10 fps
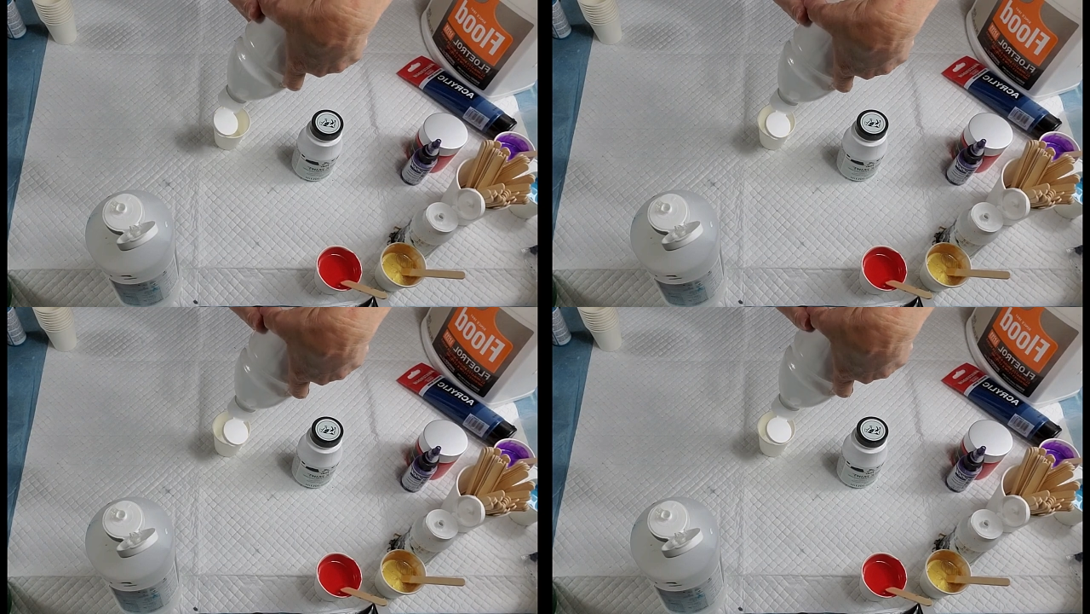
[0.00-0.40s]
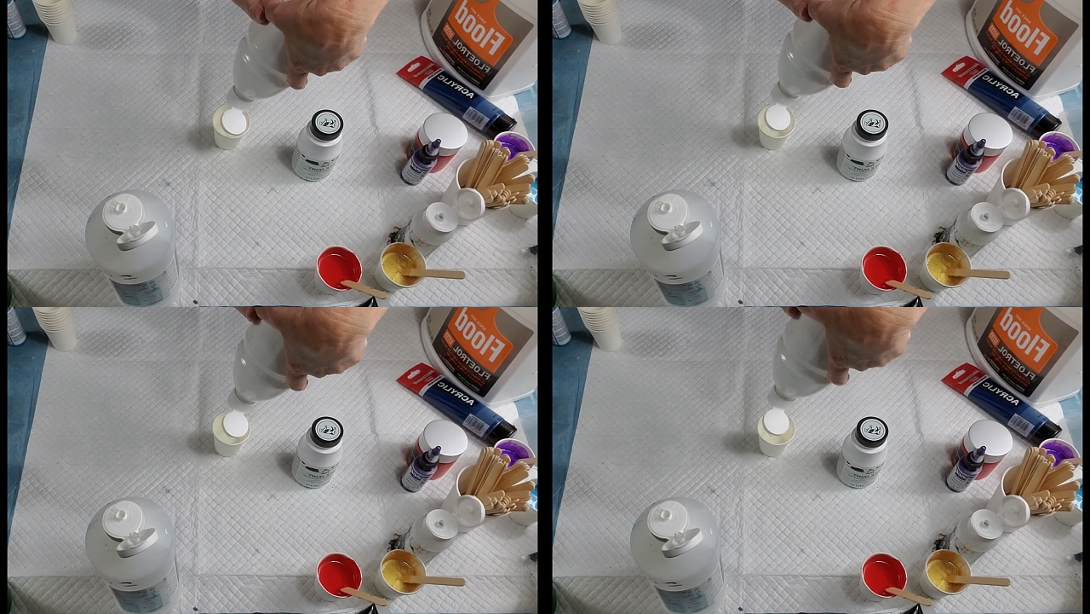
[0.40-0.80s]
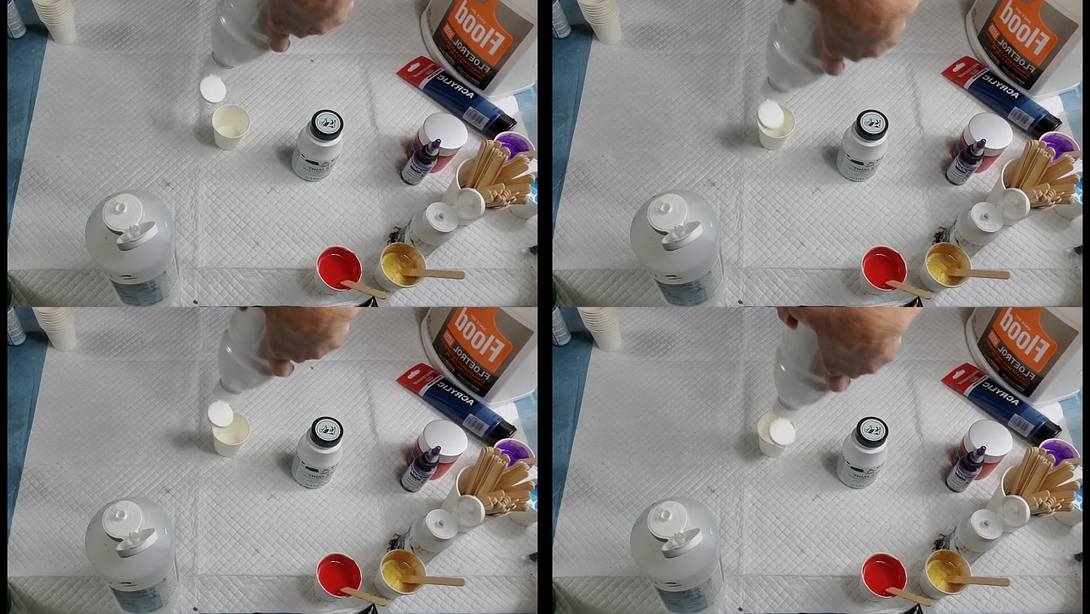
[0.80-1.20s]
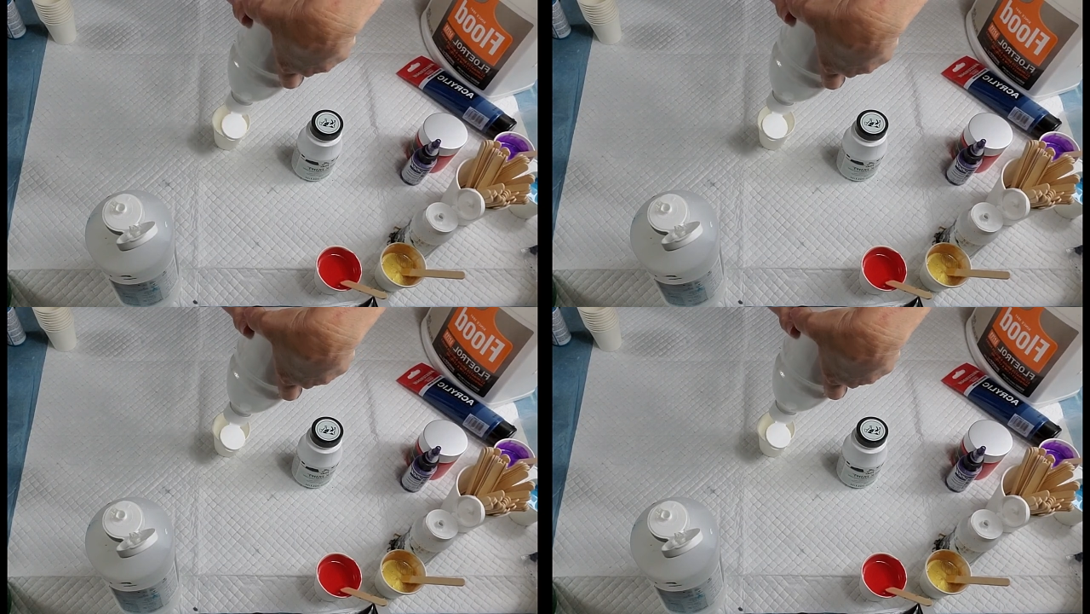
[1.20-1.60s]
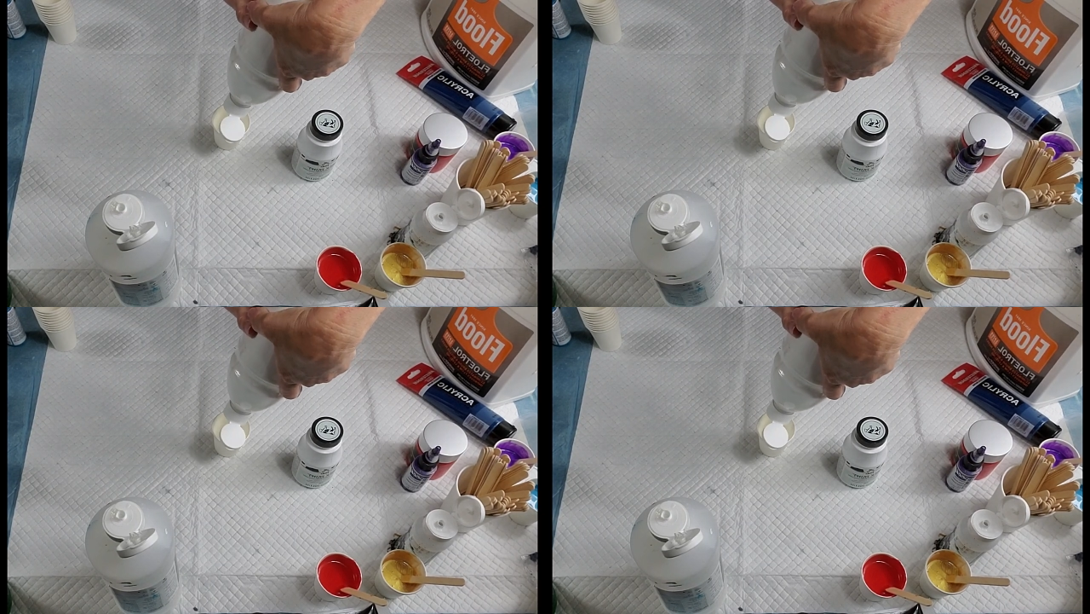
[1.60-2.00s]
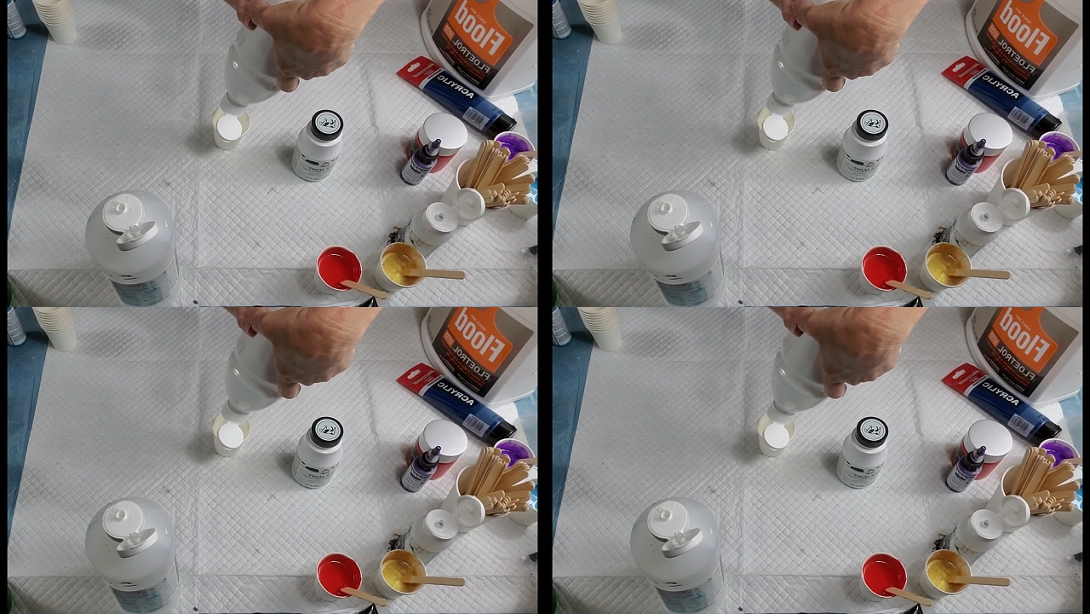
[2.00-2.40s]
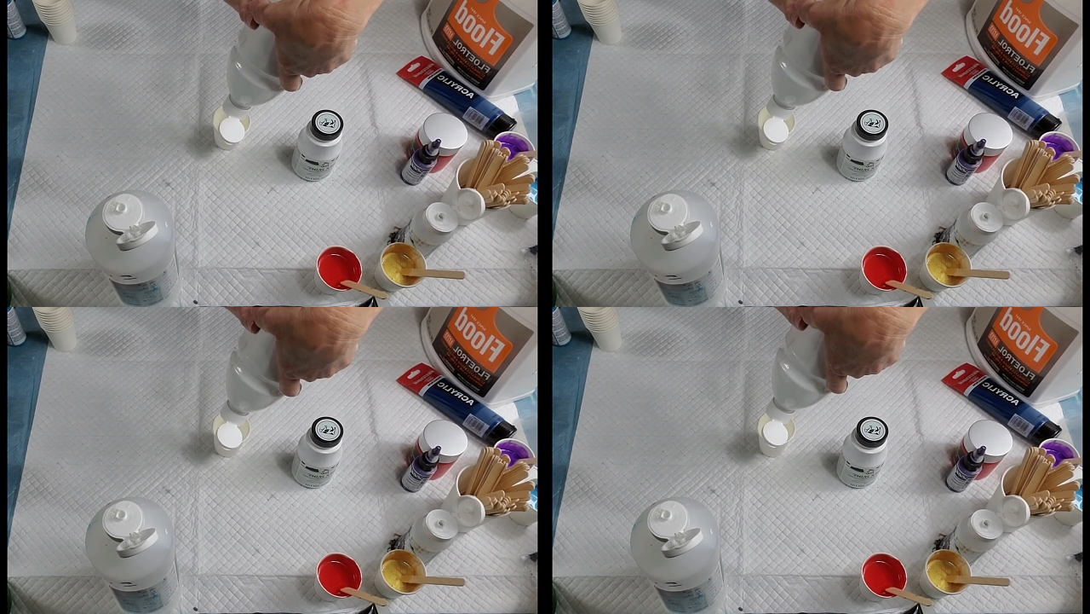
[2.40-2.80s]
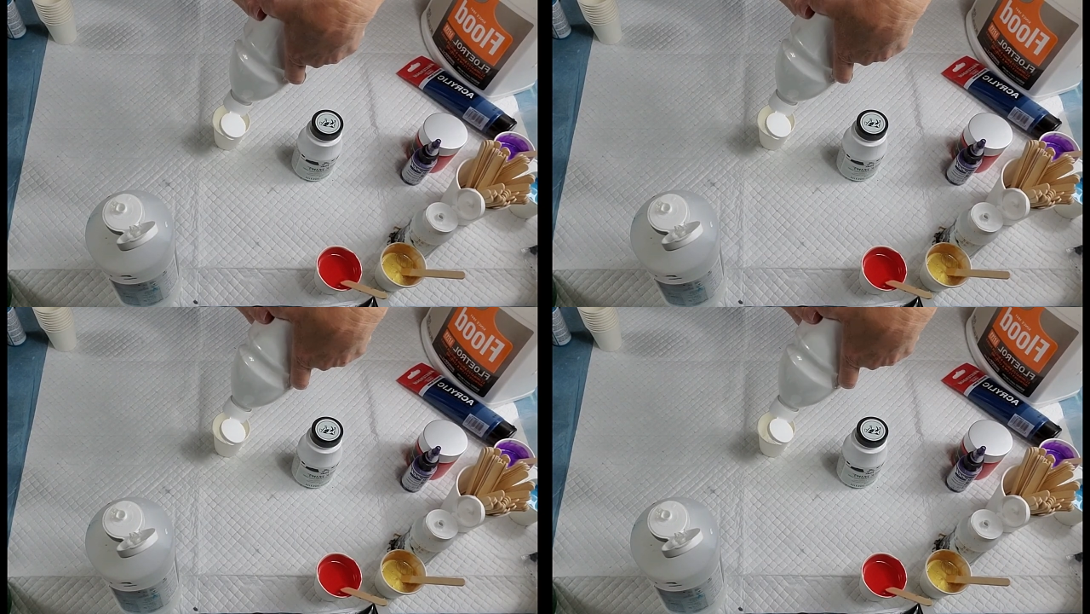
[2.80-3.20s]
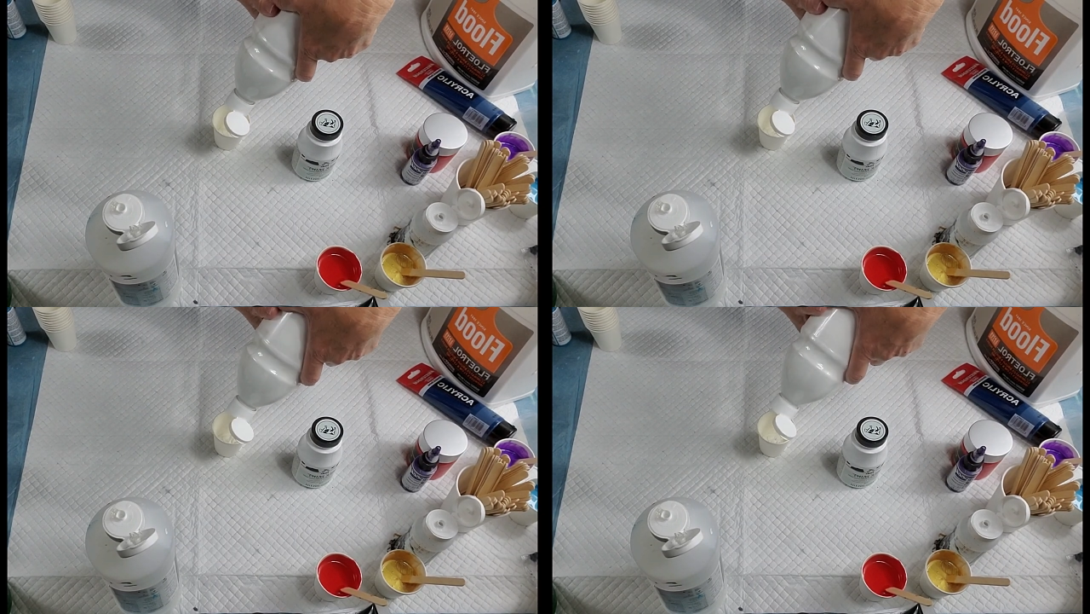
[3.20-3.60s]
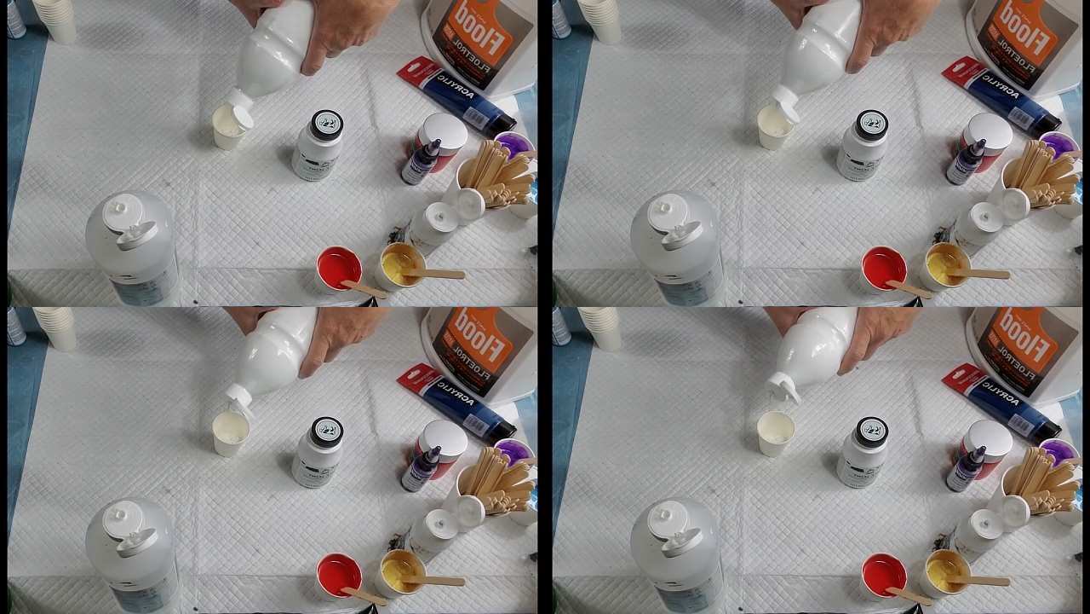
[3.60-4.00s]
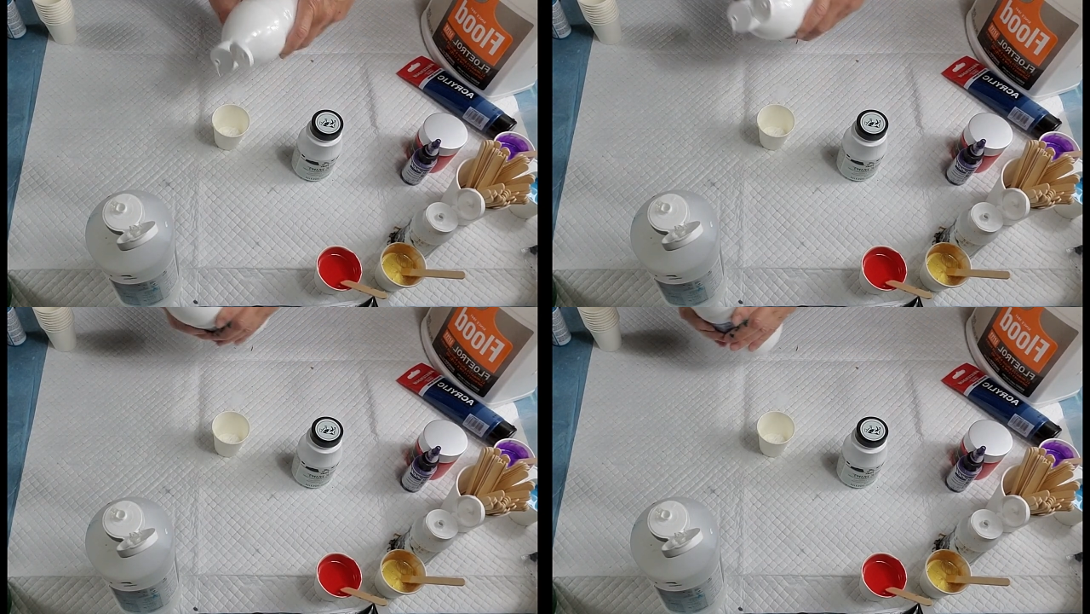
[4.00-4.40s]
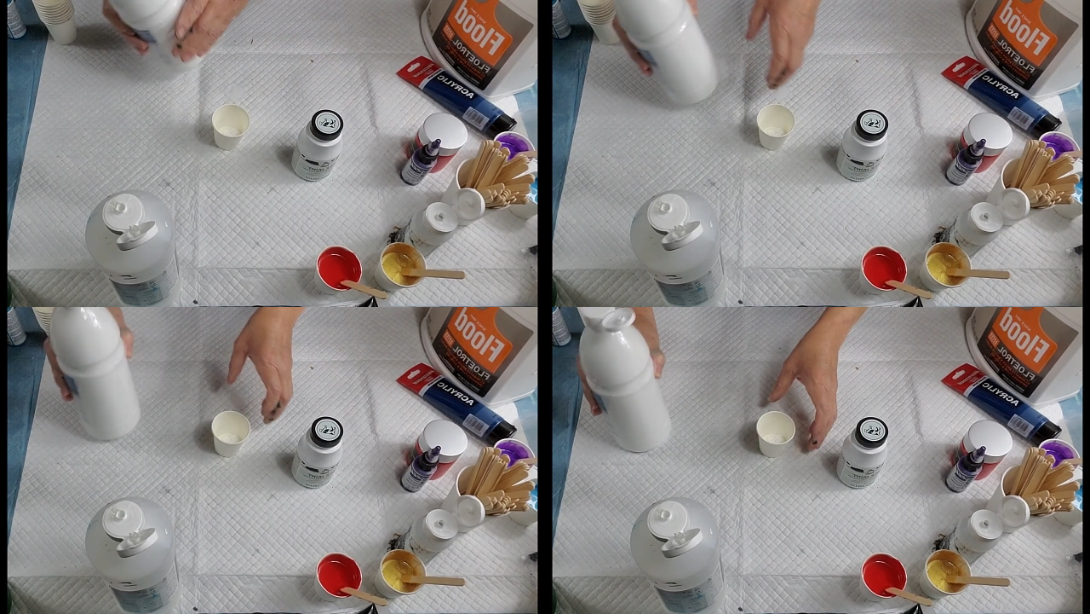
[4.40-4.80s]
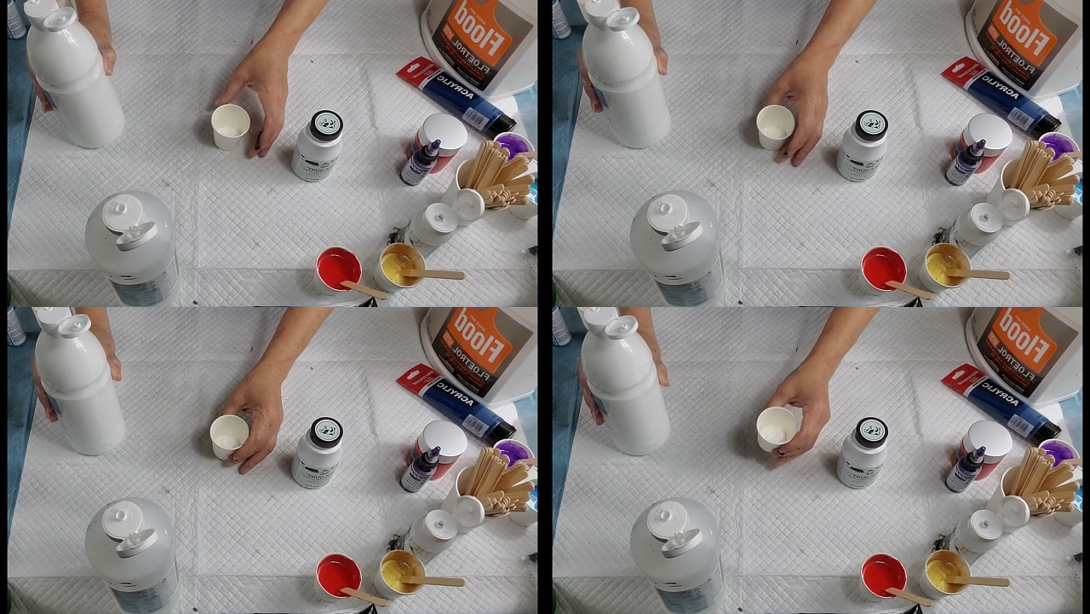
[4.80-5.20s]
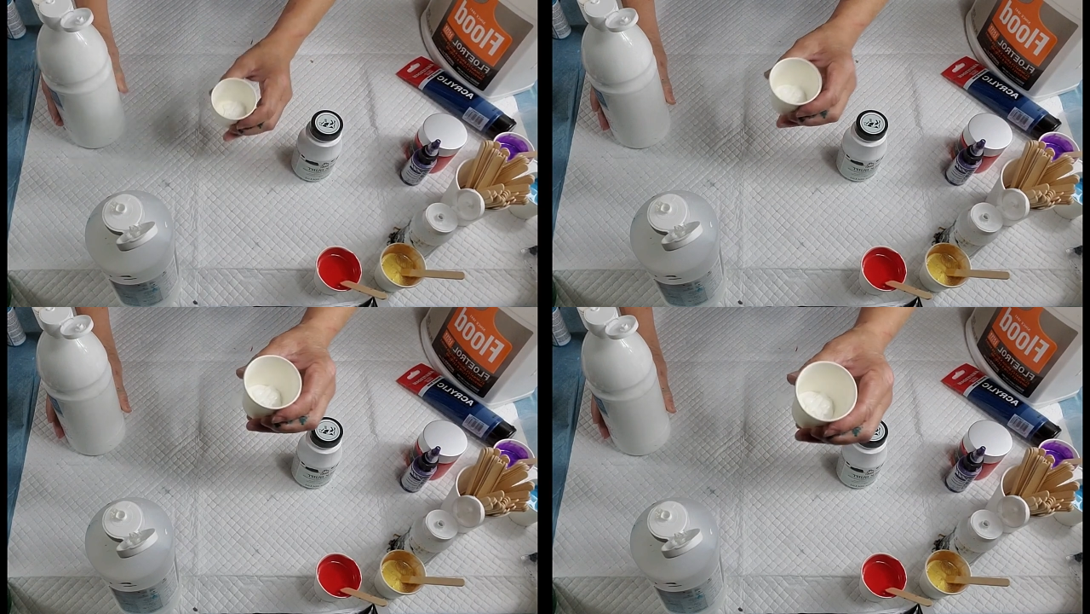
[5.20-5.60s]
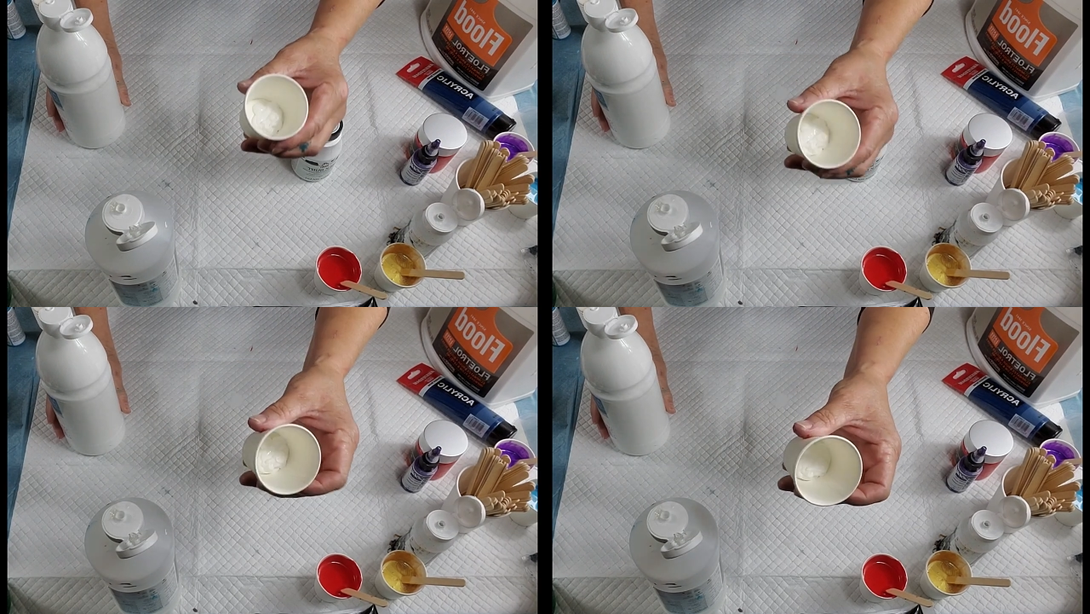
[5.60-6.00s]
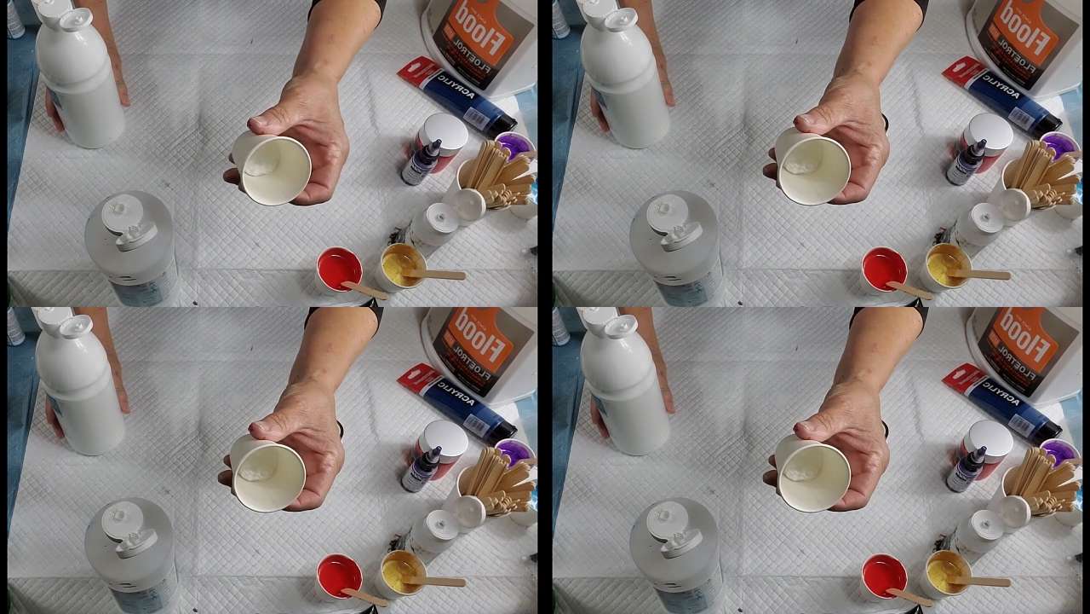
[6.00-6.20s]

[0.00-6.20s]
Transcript: [unreadable: no face in view]